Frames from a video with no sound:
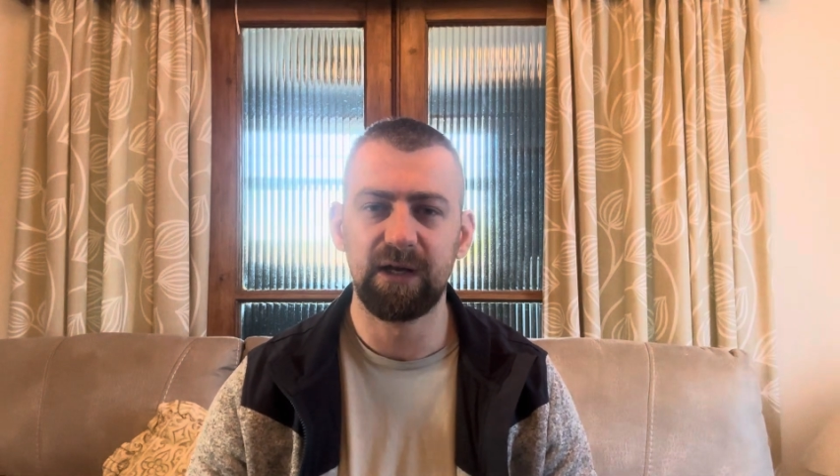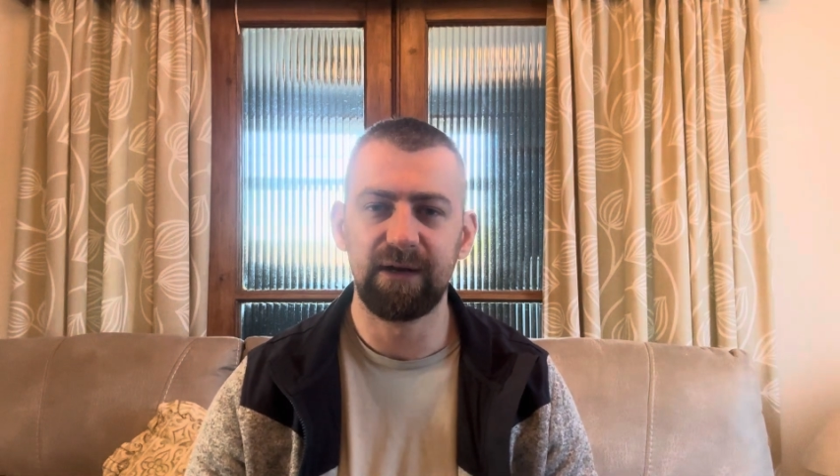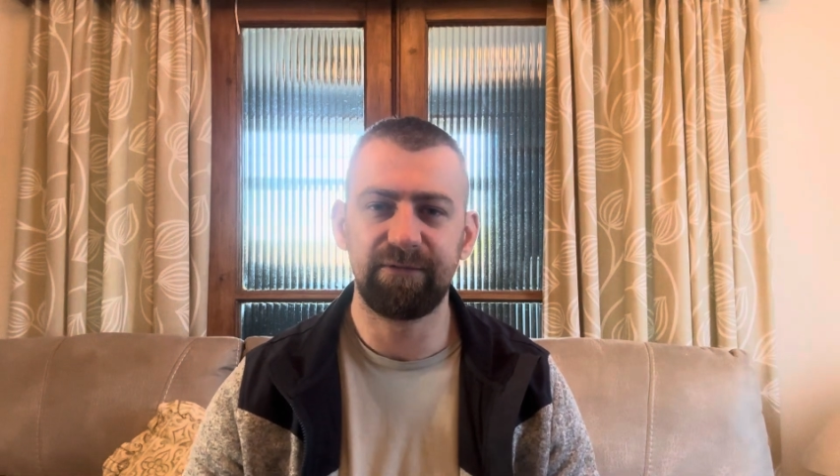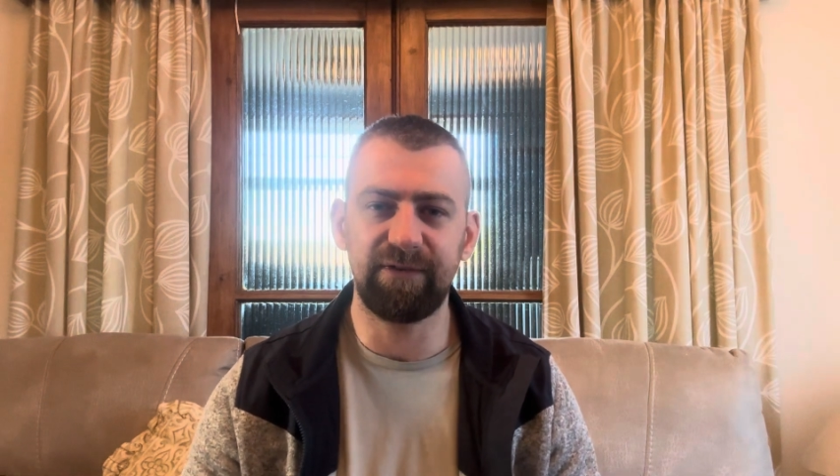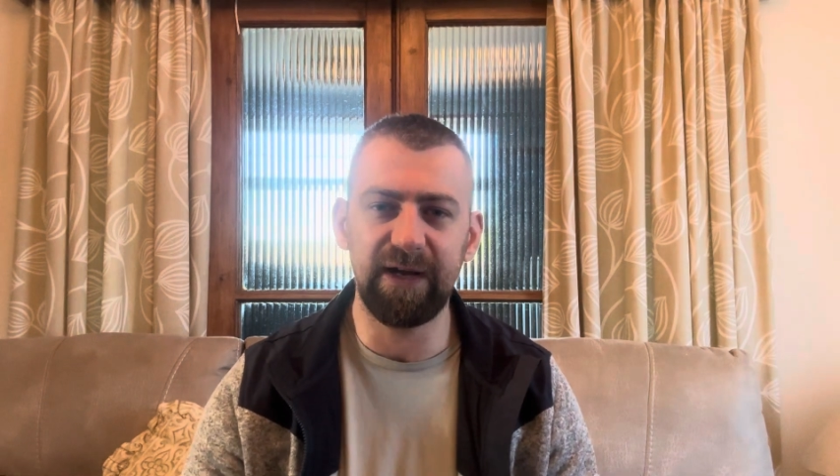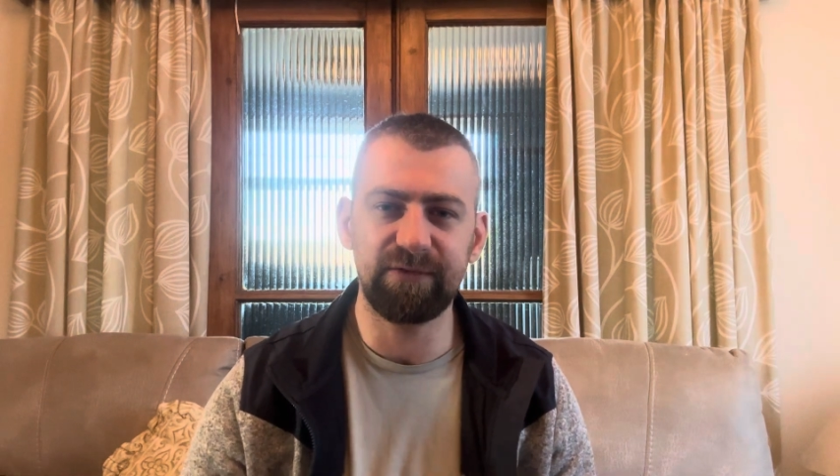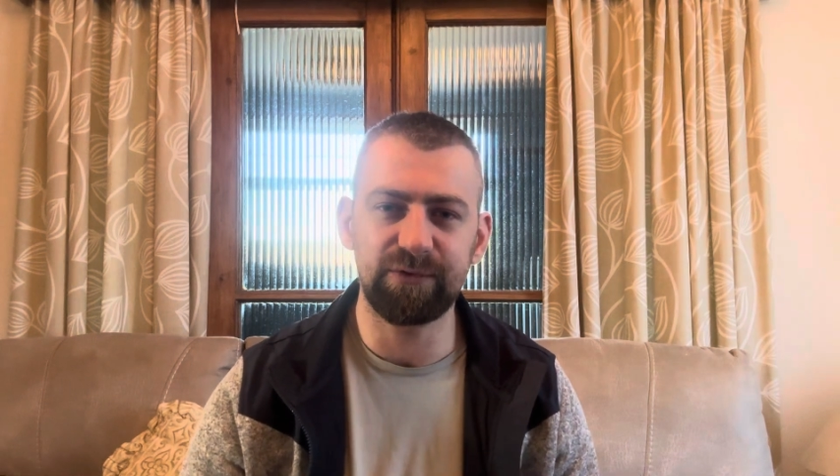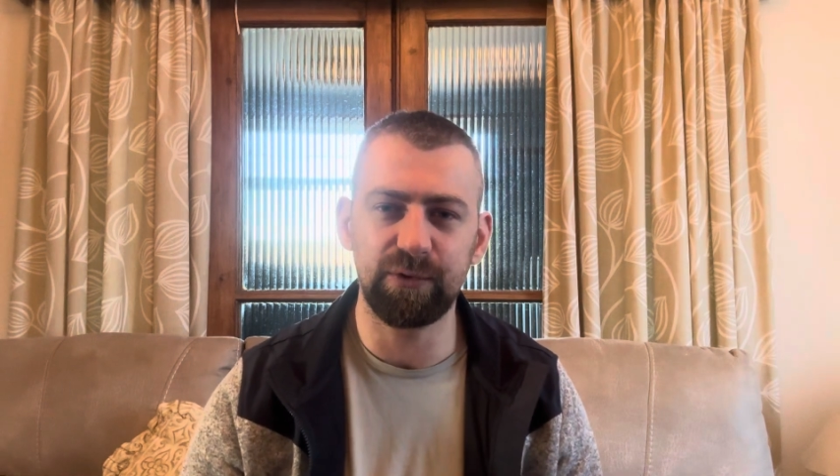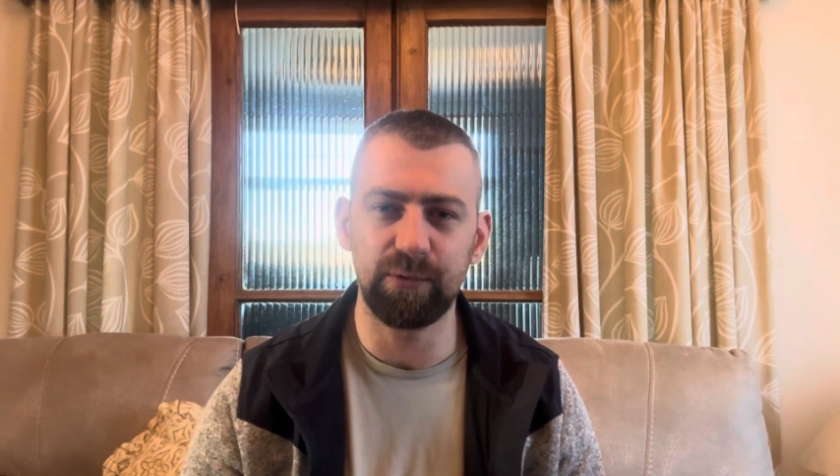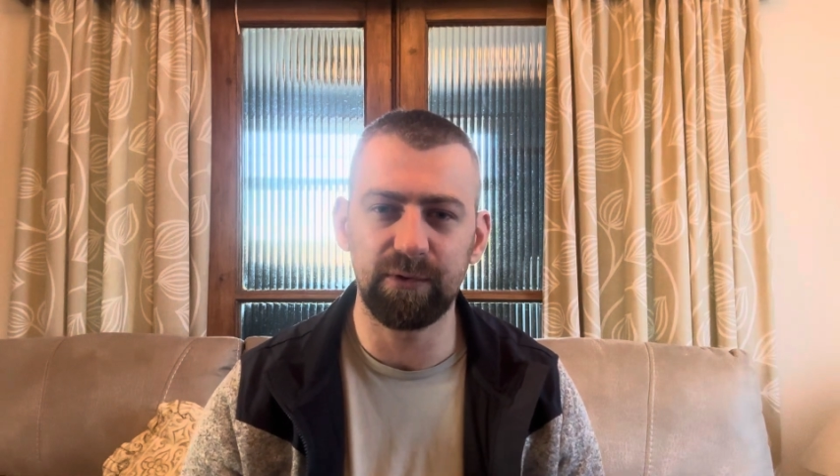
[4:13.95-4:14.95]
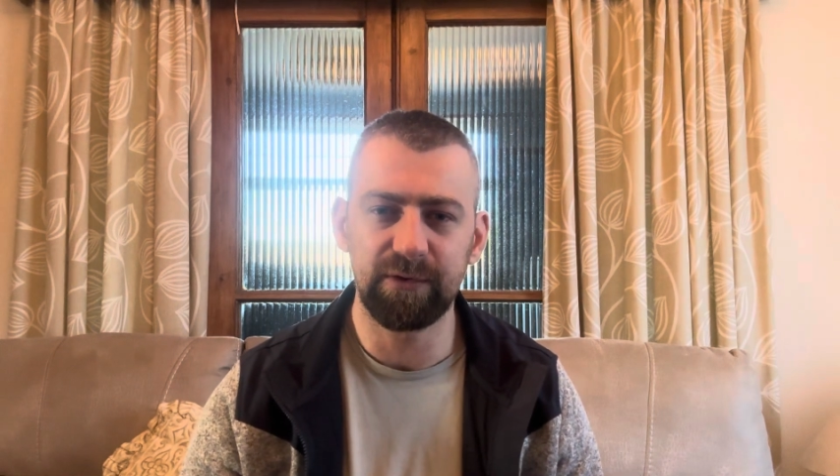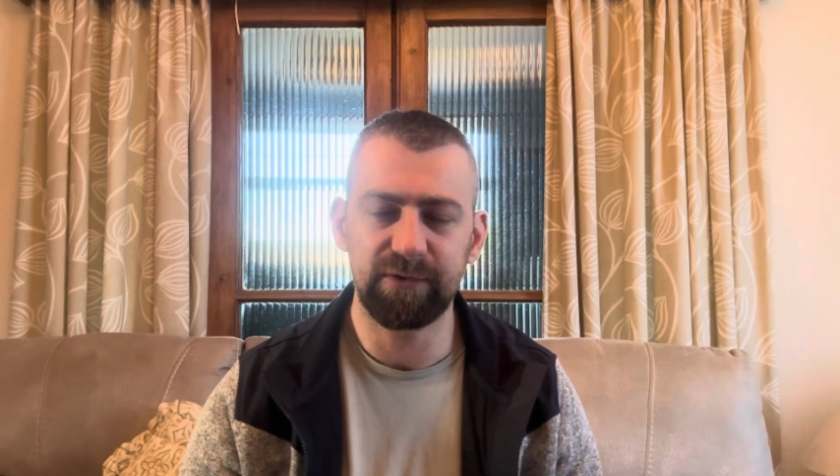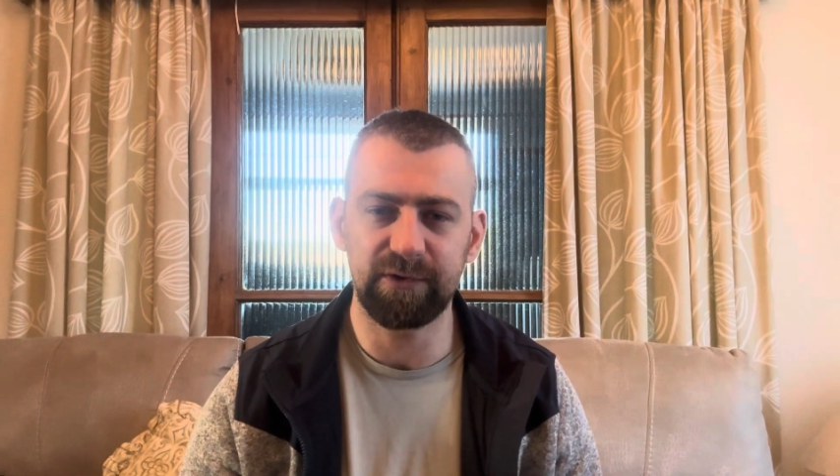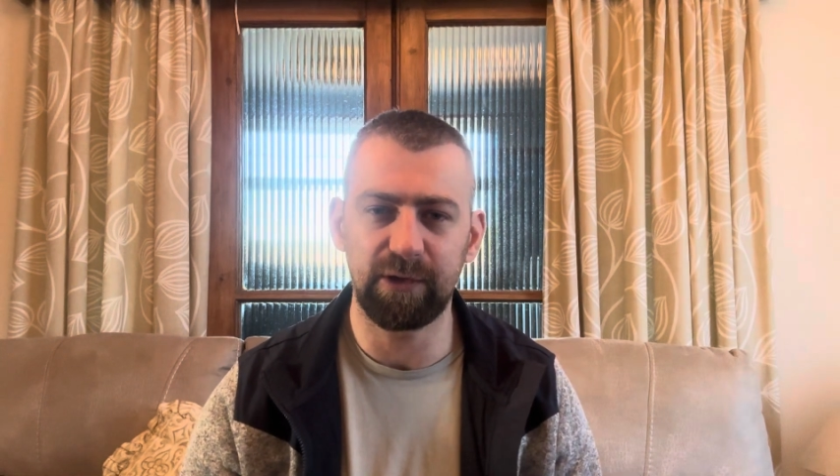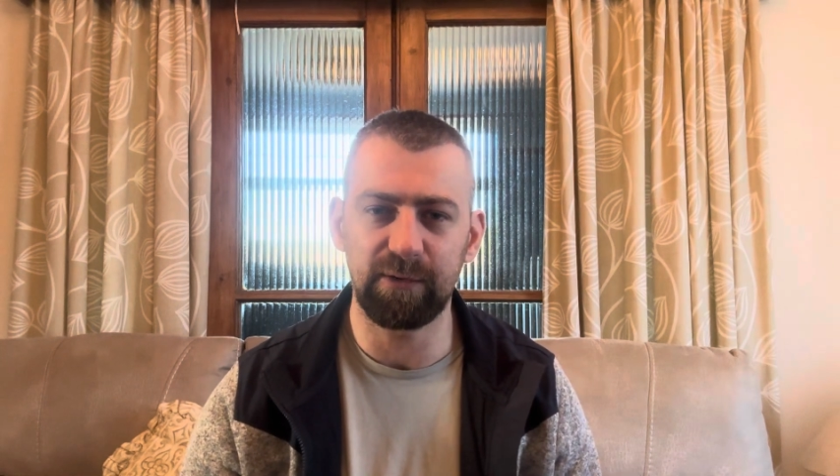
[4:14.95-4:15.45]
5-2
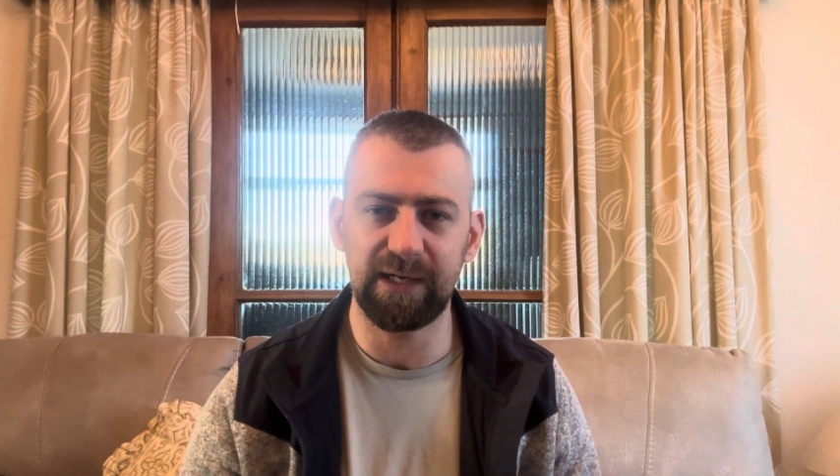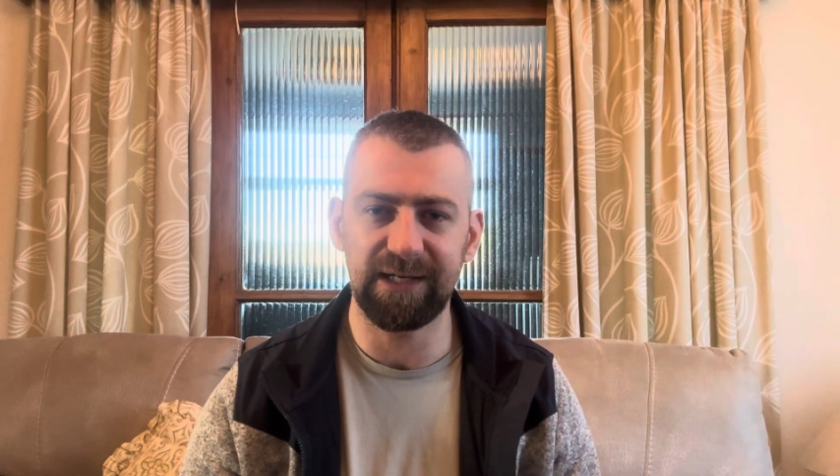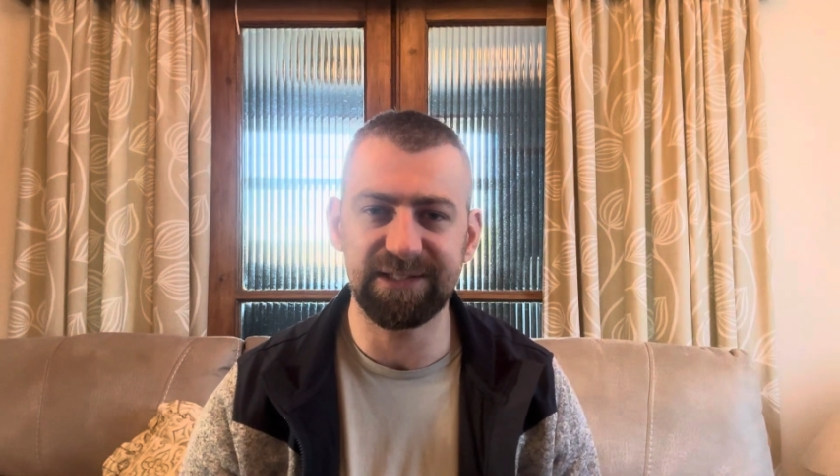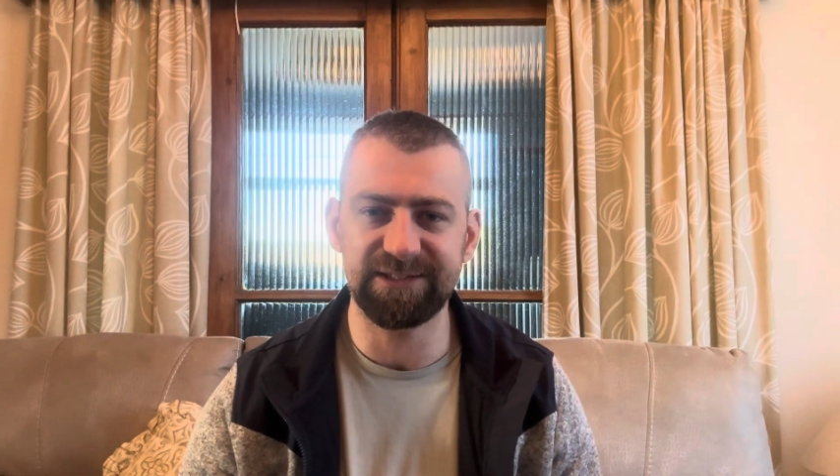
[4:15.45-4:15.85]
for the New Lion,